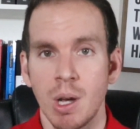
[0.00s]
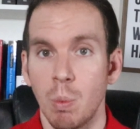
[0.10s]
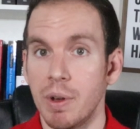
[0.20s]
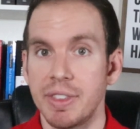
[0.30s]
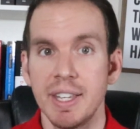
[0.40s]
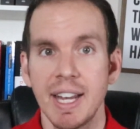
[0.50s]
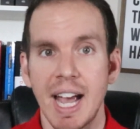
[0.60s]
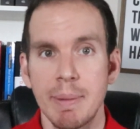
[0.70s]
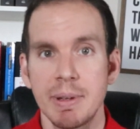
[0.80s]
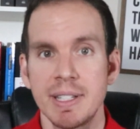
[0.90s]
What then
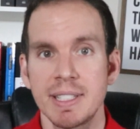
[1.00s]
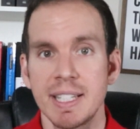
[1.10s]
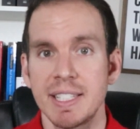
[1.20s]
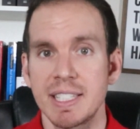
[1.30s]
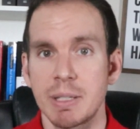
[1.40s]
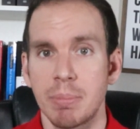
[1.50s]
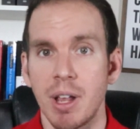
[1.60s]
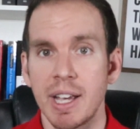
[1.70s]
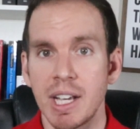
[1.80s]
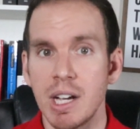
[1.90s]
happens is the
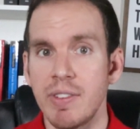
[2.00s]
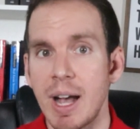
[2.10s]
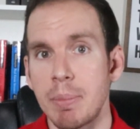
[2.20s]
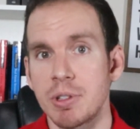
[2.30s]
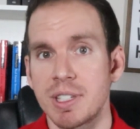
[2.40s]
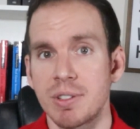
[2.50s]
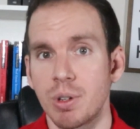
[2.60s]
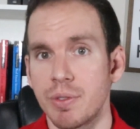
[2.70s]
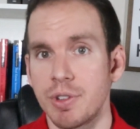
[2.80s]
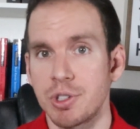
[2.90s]
supply of apples is
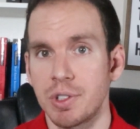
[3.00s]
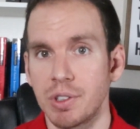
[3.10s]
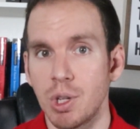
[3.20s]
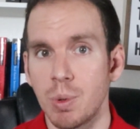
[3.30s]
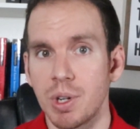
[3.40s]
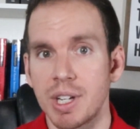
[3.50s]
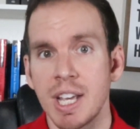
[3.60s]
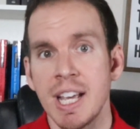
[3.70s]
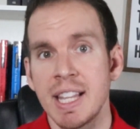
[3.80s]
artificially lowered,